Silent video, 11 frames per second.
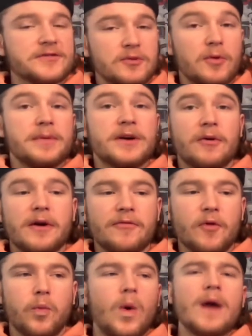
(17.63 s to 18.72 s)
so we'll be going
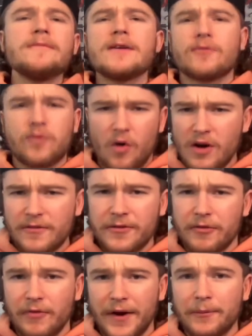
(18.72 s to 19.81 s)
over what went wrong for
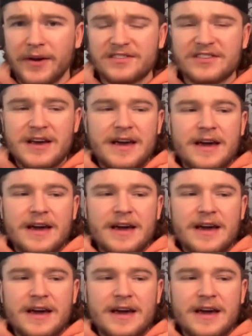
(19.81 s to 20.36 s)
the Red Wings,